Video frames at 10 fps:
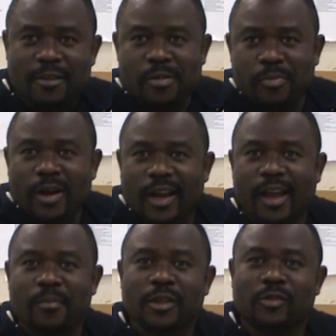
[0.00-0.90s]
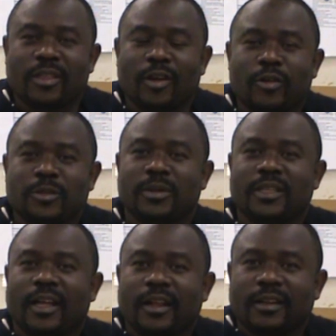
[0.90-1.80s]
People are coming to the
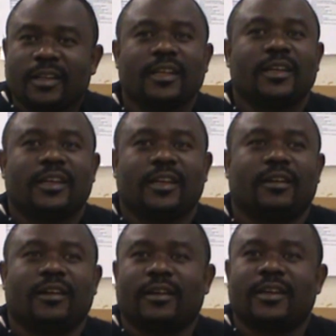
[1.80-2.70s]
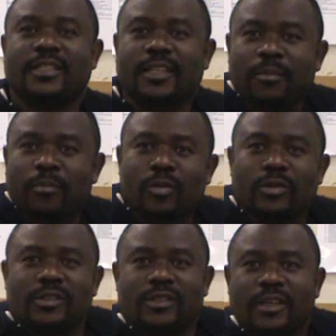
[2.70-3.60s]
hospital
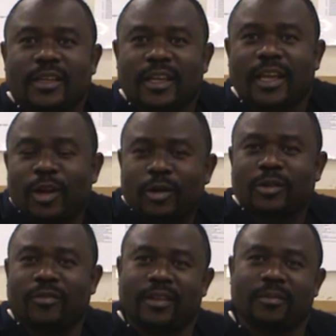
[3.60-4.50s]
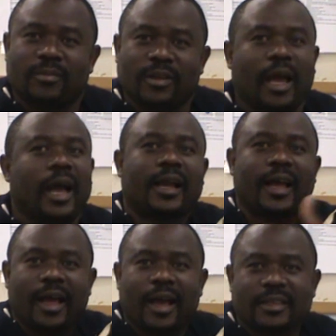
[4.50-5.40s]
stabled, a lot of them,
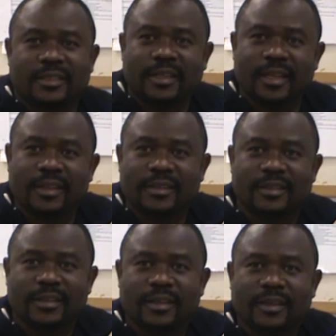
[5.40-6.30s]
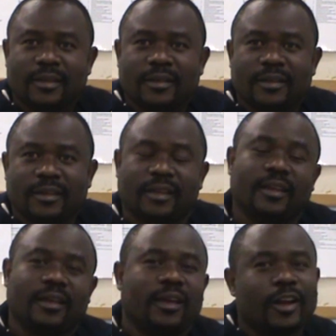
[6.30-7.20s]
car accident,
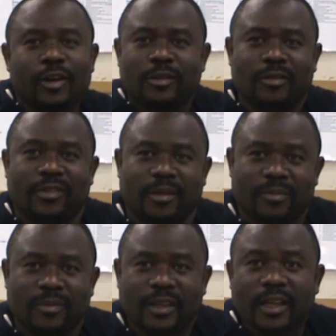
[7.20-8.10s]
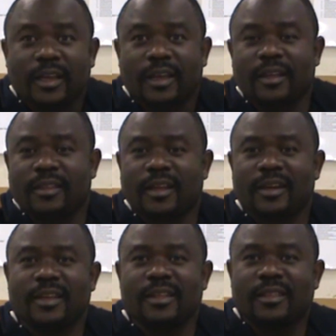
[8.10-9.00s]
a lot of them. And
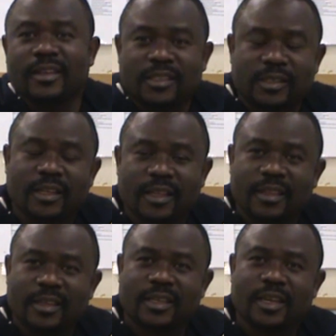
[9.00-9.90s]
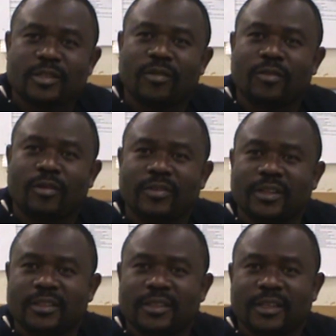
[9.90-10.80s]
then in this case of COVID,